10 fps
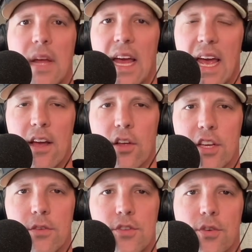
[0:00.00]
Hey, all
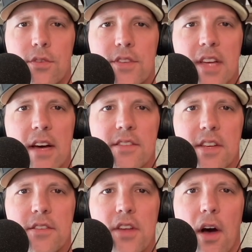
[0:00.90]
you true sons
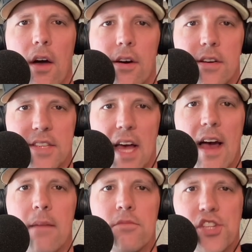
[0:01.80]
and daughters,
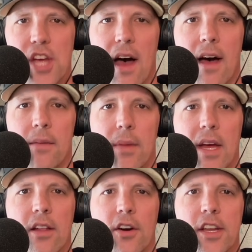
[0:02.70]
I'm John
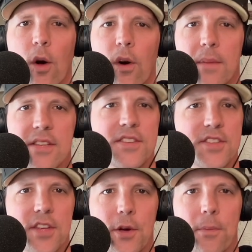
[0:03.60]
Miller, your
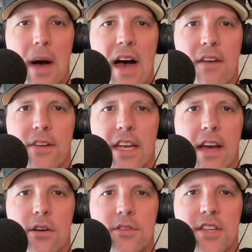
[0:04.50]
Mizzou
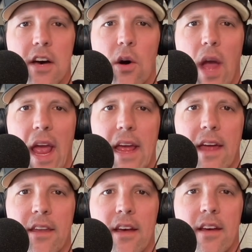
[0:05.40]
mafioso
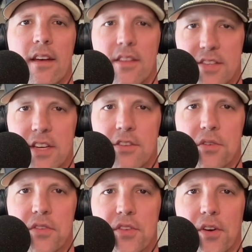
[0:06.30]
and the
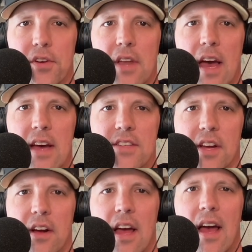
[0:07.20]
central
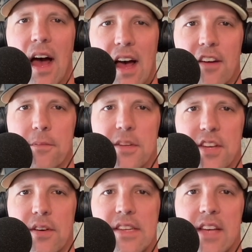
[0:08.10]
scrutinizer of
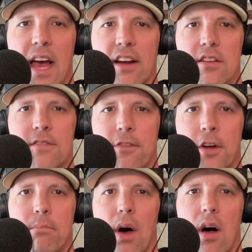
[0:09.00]
Missouri Tigers
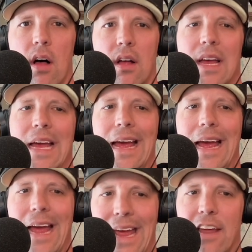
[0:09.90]
football
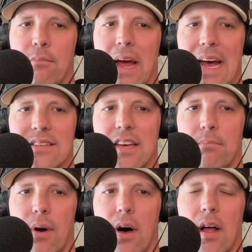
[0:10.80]
and
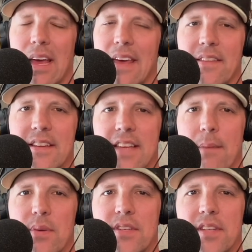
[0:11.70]
basketball. And this
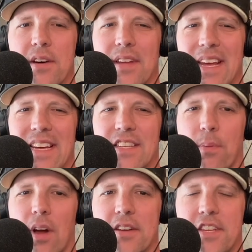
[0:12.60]
episode is
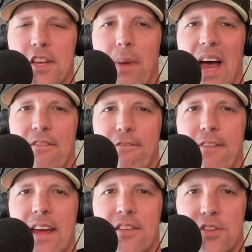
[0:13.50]
brought to you by
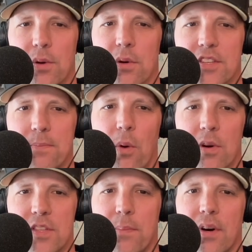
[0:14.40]
FanDuel
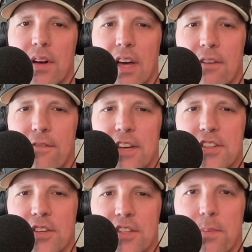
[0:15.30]
Sportsbook,
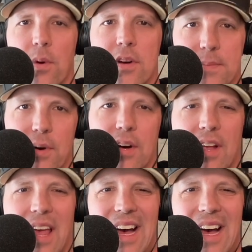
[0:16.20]
official sportsbook